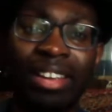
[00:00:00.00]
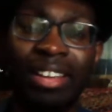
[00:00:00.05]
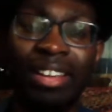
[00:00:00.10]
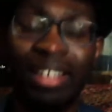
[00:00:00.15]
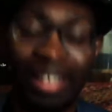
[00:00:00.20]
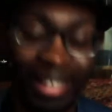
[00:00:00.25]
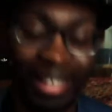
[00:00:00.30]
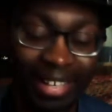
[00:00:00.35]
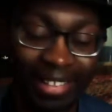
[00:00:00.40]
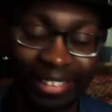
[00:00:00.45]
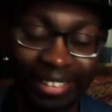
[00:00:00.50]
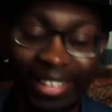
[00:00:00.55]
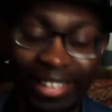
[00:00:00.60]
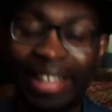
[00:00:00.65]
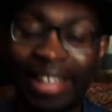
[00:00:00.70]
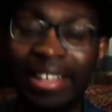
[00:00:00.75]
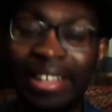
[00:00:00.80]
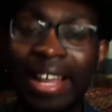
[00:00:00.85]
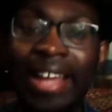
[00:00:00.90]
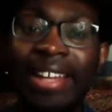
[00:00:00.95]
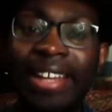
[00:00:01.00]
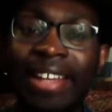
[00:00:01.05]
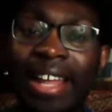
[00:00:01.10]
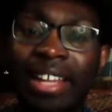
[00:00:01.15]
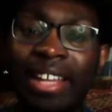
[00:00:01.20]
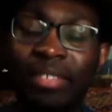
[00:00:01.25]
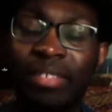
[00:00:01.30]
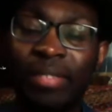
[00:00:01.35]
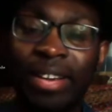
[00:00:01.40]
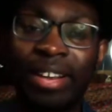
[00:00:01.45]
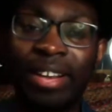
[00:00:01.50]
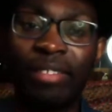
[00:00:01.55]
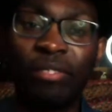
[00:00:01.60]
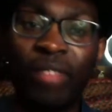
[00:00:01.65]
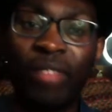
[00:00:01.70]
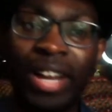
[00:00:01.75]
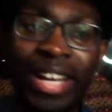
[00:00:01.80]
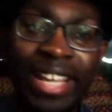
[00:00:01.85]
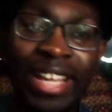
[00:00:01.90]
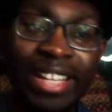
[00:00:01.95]
I think that's very
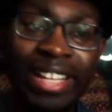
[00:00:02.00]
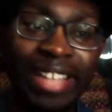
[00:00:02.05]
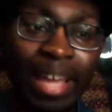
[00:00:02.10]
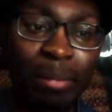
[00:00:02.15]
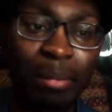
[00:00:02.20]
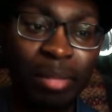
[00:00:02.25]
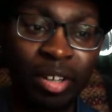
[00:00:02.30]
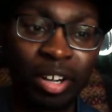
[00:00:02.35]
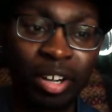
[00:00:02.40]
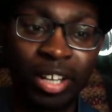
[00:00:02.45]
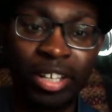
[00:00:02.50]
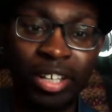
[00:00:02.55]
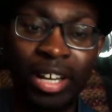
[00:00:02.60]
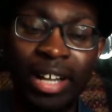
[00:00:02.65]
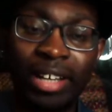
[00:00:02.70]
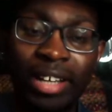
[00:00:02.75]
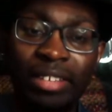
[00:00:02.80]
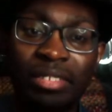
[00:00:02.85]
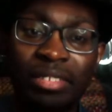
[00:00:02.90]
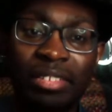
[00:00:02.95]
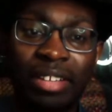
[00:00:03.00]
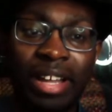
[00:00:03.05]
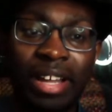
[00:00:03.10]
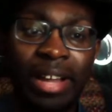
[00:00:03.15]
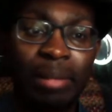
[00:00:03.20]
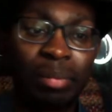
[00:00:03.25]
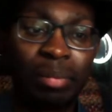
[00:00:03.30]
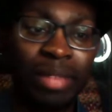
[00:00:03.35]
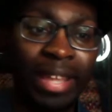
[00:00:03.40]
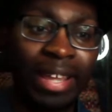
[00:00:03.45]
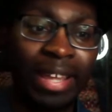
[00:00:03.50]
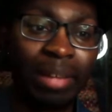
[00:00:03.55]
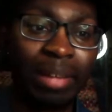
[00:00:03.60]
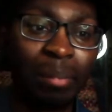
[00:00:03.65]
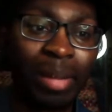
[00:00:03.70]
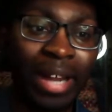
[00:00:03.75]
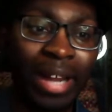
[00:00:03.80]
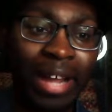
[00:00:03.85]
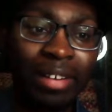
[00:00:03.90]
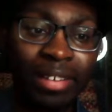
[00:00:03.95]
funny, the Edmonton Argonauts thing,
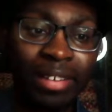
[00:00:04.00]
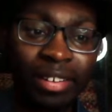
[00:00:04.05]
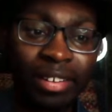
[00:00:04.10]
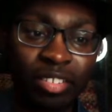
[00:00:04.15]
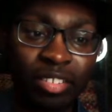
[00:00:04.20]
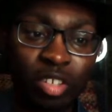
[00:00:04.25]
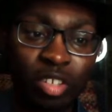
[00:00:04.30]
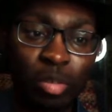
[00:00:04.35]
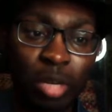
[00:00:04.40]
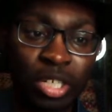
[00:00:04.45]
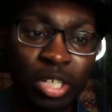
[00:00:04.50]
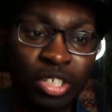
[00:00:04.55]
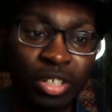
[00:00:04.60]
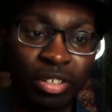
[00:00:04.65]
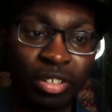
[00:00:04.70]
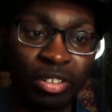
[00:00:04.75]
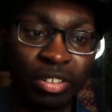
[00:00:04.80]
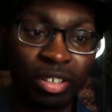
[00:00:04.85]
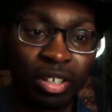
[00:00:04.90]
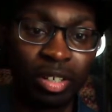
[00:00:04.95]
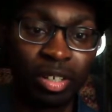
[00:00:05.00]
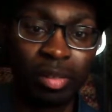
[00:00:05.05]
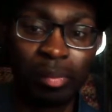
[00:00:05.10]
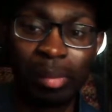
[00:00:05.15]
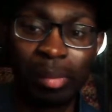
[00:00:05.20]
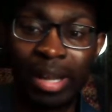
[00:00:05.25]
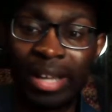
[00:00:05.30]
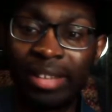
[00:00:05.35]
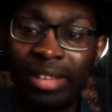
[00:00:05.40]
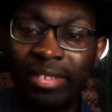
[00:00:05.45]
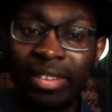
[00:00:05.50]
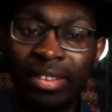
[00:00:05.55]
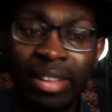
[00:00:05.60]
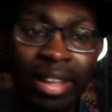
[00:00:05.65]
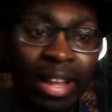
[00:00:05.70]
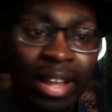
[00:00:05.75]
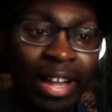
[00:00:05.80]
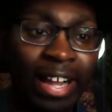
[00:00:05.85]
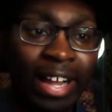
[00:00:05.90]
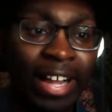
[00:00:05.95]
but I don't think there's too much concern. But
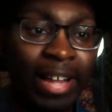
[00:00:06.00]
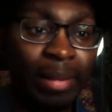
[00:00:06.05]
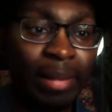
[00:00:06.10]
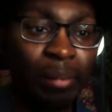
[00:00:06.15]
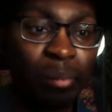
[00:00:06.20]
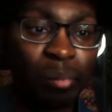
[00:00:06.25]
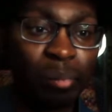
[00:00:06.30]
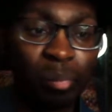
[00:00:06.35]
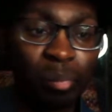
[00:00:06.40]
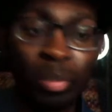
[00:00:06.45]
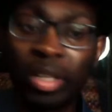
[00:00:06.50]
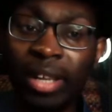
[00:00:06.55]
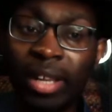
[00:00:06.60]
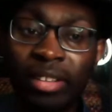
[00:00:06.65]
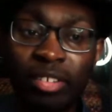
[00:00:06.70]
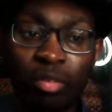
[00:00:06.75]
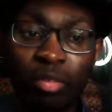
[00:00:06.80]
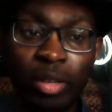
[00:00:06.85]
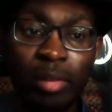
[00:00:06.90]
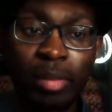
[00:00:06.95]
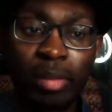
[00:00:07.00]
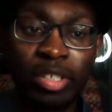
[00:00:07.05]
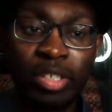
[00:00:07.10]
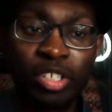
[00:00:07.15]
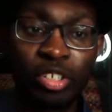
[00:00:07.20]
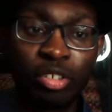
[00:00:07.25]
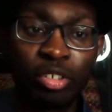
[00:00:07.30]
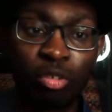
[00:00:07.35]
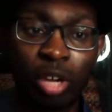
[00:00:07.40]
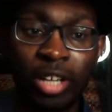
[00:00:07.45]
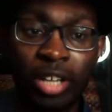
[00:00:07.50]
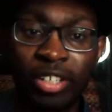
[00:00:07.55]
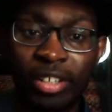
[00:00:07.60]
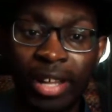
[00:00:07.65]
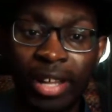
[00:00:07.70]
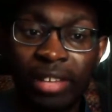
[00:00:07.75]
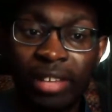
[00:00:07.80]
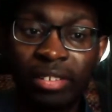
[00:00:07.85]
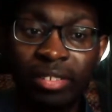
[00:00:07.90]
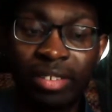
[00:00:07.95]
looking at, you mentioned Toronto,
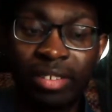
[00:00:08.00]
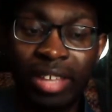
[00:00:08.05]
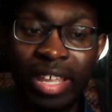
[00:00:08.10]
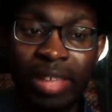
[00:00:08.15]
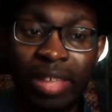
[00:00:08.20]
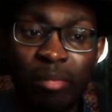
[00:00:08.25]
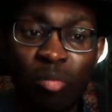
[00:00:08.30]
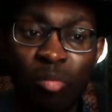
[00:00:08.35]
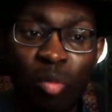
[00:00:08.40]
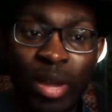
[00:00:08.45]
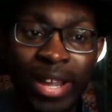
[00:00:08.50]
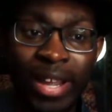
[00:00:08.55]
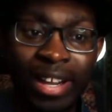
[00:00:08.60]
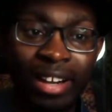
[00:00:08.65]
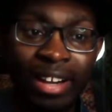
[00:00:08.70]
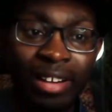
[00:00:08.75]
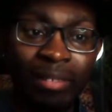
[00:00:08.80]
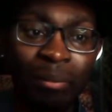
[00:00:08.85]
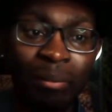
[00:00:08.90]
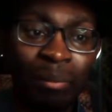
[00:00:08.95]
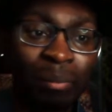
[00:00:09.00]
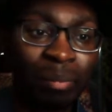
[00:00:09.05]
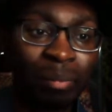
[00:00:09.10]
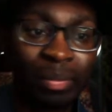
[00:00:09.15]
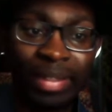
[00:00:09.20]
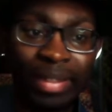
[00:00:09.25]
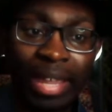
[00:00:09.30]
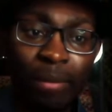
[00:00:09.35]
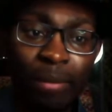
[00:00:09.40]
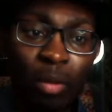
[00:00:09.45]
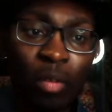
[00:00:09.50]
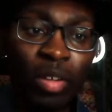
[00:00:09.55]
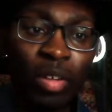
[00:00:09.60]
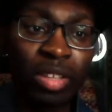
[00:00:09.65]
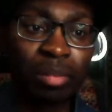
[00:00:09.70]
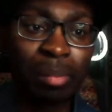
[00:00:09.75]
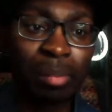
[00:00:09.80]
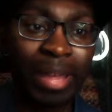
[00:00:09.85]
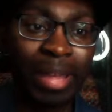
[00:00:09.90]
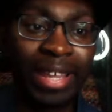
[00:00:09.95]
that's a team where they've
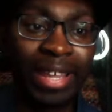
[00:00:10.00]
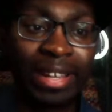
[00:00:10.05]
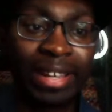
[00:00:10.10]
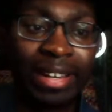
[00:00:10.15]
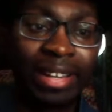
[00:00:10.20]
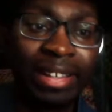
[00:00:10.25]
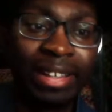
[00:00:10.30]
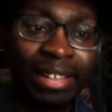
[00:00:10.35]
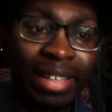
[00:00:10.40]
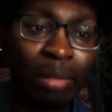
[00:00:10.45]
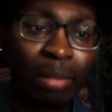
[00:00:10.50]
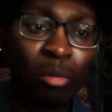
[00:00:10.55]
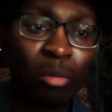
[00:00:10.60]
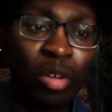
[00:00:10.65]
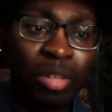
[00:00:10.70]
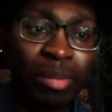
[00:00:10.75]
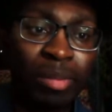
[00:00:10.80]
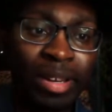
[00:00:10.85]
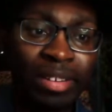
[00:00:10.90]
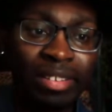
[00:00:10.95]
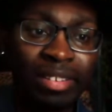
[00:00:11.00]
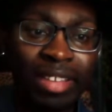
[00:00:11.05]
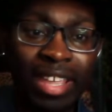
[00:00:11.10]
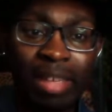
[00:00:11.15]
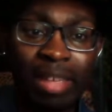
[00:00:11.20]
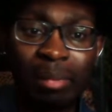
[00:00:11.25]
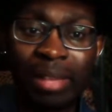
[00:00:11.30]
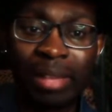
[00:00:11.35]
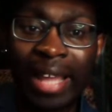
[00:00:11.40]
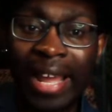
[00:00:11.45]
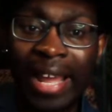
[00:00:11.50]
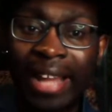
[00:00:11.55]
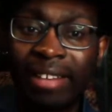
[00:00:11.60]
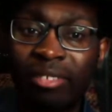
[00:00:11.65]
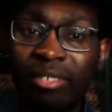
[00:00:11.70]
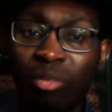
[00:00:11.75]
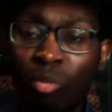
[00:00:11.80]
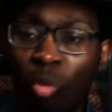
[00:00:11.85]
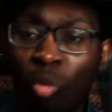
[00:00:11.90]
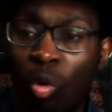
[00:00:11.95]
always been a team
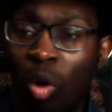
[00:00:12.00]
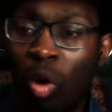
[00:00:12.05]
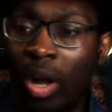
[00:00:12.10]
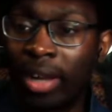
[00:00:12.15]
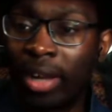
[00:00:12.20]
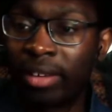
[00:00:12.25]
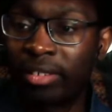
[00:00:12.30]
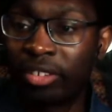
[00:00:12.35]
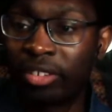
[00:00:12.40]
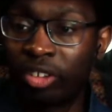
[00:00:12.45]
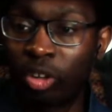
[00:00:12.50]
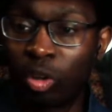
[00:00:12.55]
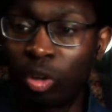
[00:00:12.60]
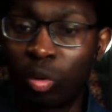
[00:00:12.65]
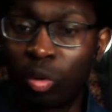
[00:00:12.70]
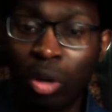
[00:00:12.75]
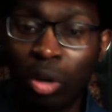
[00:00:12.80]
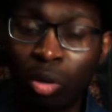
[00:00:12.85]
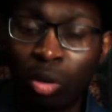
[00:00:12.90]
that wants to